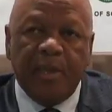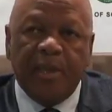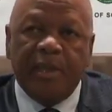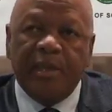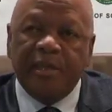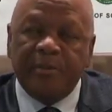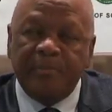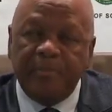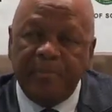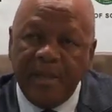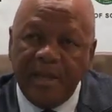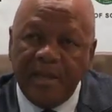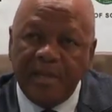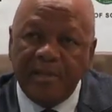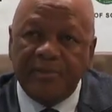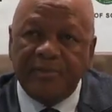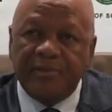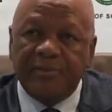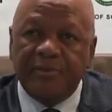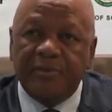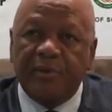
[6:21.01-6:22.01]
It
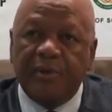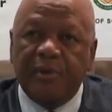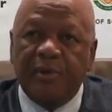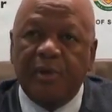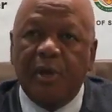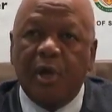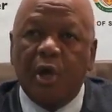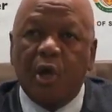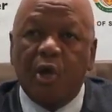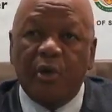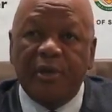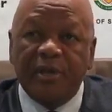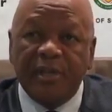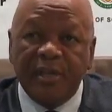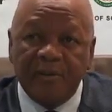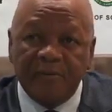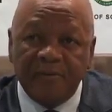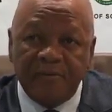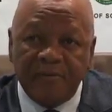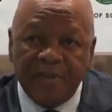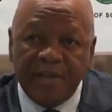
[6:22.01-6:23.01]
builds on
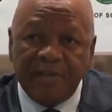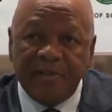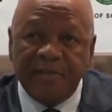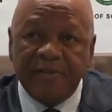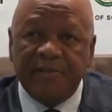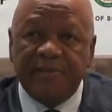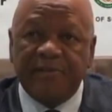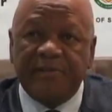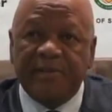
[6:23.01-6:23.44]
innovations